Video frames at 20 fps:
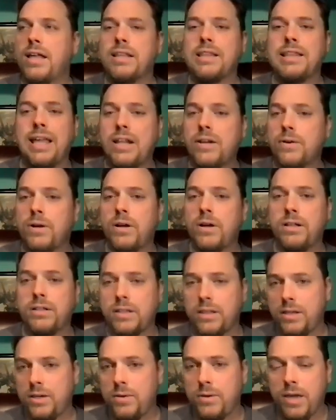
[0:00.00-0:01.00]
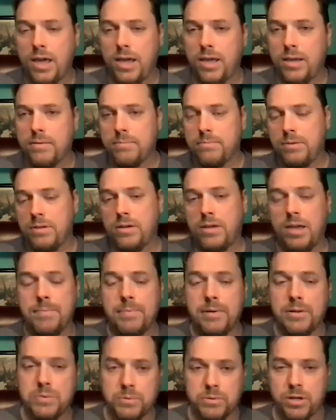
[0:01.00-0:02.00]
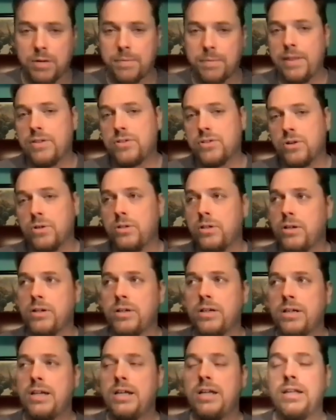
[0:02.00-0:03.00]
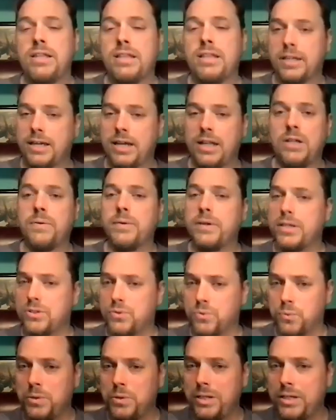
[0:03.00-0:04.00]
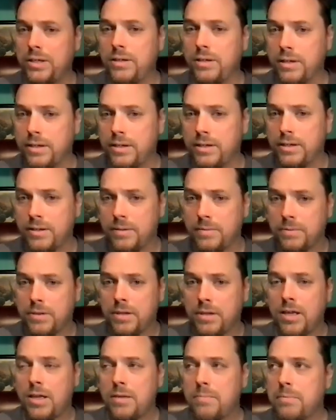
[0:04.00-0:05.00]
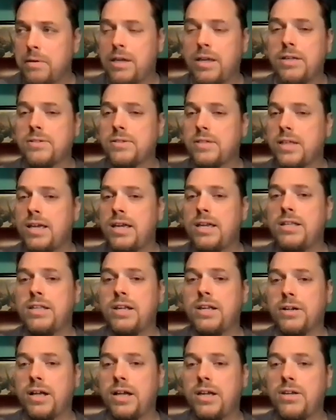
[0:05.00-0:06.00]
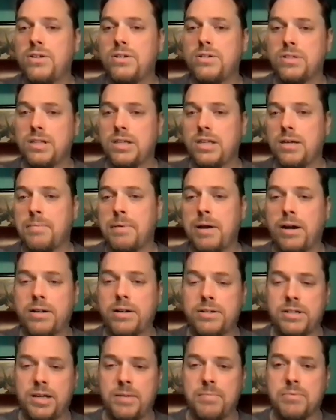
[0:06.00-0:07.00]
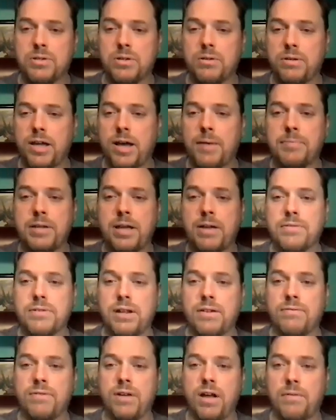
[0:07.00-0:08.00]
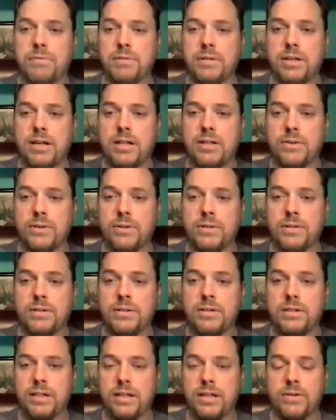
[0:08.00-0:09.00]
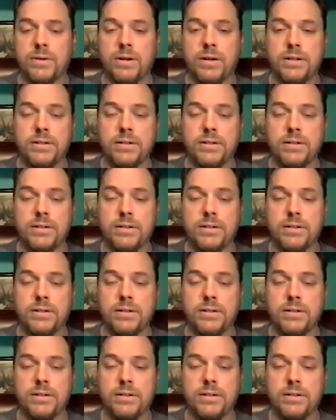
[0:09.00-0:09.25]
later on the UK books, we were talking about this earlier. The coloring is really good because they're not using the American team, so Yom-Tov's not involved in the color later on.